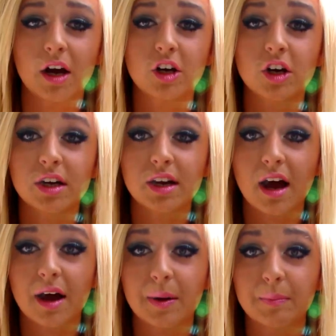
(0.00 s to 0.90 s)
A good
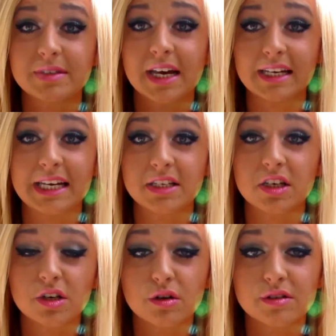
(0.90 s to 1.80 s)
technique
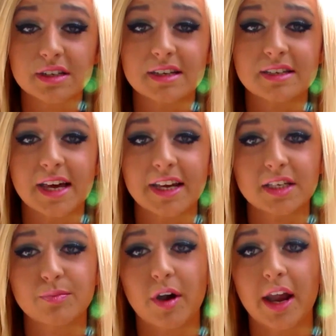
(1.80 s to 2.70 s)
to use is a setting
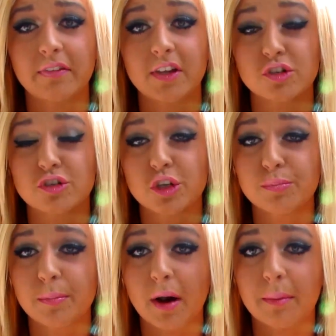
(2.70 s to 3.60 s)
spray, and these are
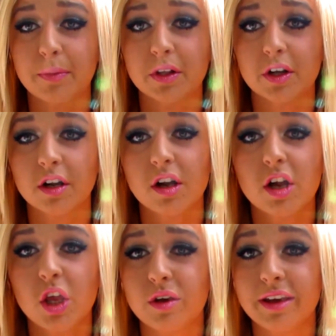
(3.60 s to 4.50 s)
super popular.
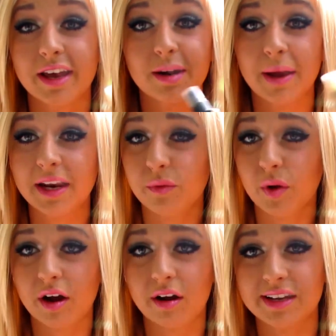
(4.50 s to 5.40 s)
You can get them
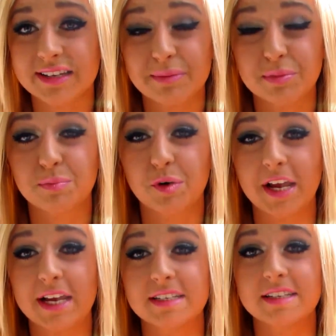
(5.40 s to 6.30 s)
anywhere, any type of
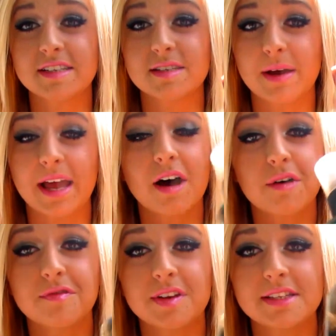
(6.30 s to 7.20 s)
brand. This is by
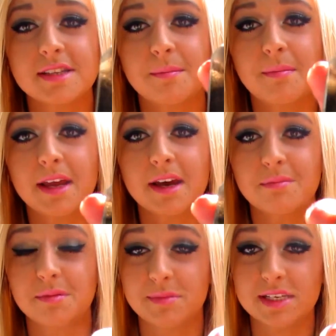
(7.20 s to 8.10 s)
e.l.f. and it's the
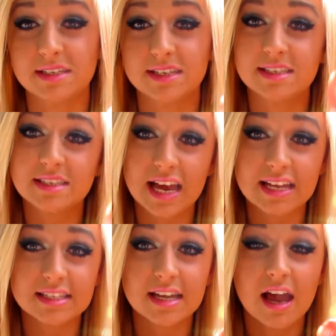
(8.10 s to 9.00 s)
Makeup Mist and
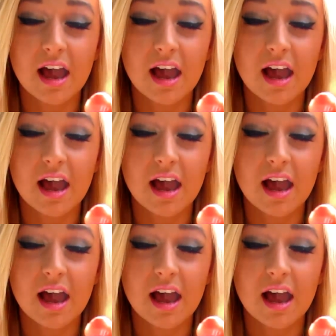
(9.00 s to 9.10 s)
Set.